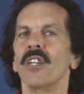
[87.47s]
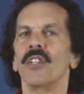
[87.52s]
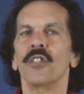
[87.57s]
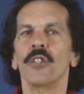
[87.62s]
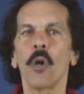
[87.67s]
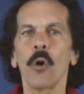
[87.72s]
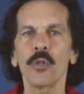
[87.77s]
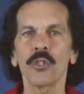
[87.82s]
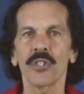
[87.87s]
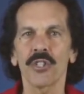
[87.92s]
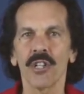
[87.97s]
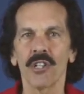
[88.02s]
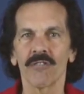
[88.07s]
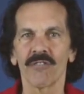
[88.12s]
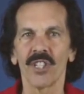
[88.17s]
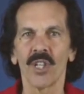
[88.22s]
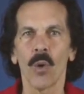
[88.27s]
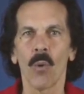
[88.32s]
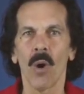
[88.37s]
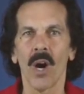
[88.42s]
No skill
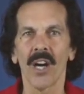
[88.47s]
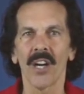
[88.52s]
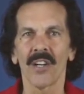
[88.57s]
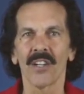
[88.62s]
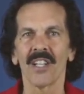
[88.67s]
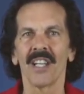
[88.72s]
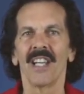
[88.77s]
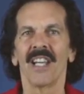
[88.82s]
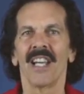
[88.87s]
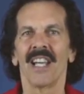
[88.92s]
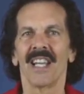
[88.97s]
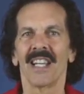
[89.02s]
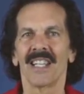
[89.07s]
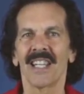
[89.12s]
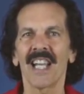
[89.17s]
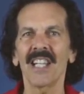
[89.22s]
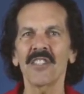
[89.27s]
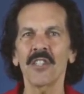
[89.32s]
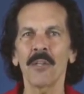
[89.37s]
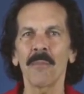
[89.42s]
required.
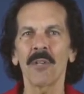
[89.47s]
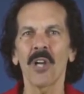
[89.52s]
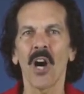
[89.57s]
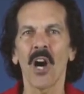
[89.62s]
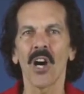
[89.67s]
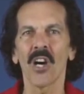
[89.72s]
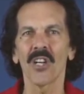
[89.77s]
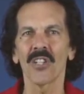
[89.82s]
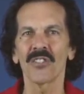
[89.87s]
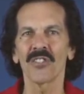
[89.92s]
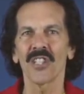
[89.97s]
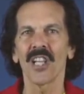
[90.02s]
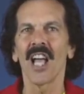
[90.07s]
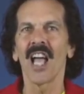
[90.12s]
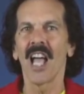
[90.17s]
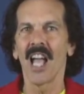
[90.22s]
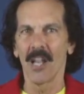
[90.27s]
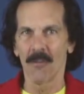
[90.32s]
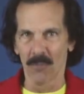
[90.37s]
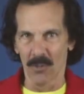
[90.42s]
Get some cards
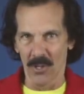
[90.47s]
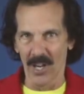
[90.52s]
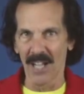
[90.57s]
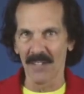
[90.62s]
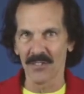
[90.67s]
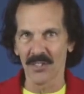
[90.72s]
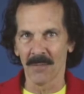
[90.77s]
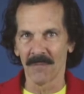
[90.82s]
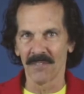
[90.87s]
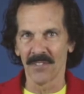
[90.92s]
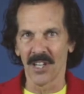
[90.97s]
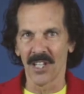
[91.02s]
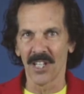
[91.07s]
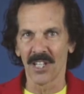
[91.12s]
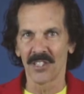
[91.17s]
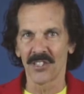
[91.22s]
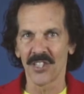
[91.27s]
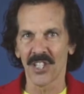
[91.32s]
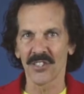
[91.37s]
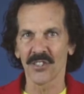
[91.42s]
and we'll have some fun
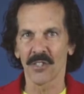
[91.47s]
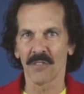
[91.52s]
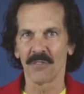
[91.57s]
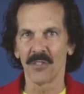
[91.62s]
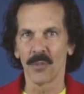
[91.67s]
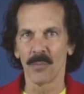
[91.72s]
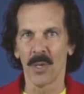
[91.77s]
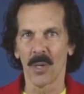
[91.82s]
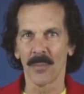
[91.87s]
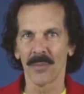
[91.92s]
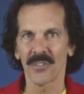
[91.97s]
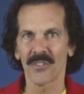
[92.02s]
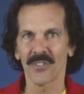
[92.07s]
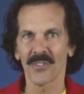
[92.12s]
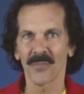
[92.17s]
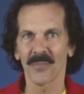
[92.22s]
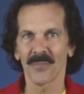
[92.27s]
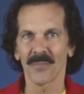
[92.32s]
in just a few moments.